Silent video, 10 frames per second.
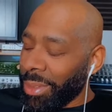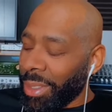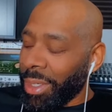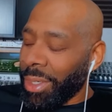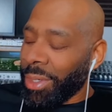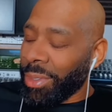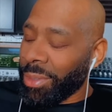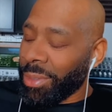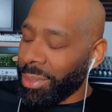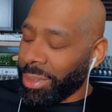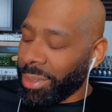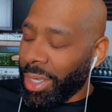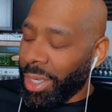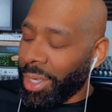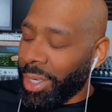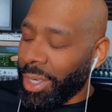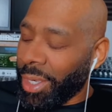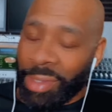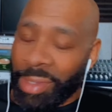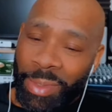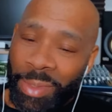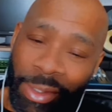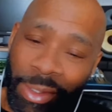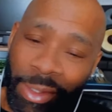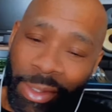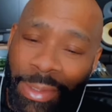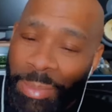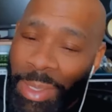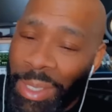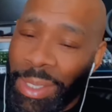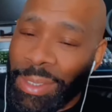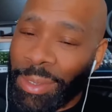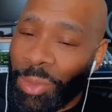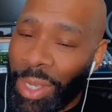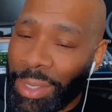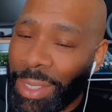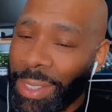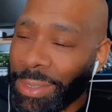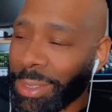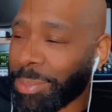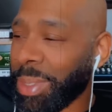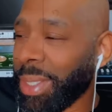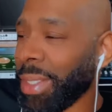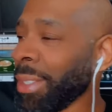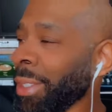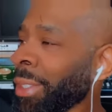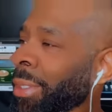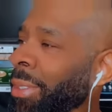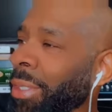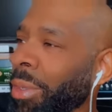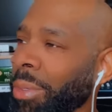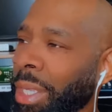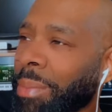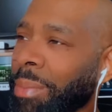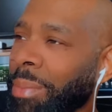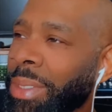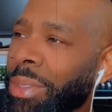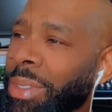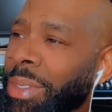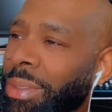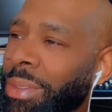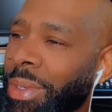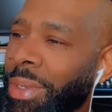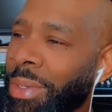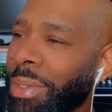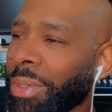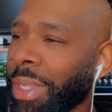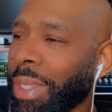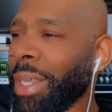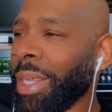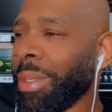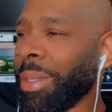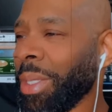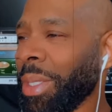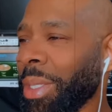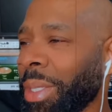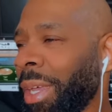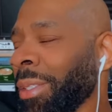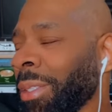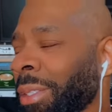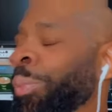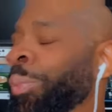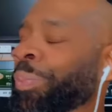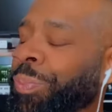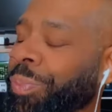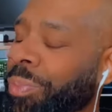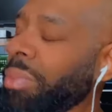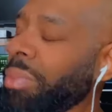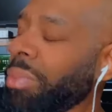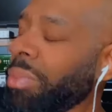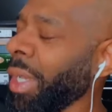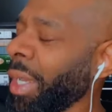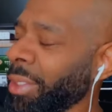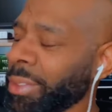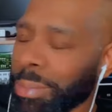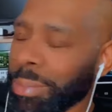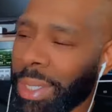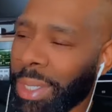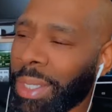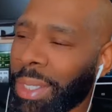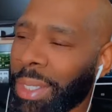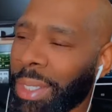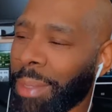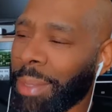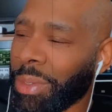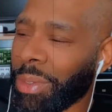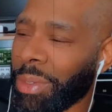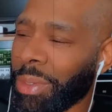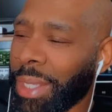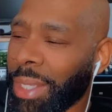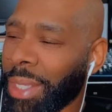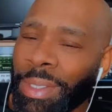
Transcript: Oh, God. Like, there has to be an easy way. It can't just be, okay, let me look at LeBron. Okay, now let me look at Sabrina, and then let me look at.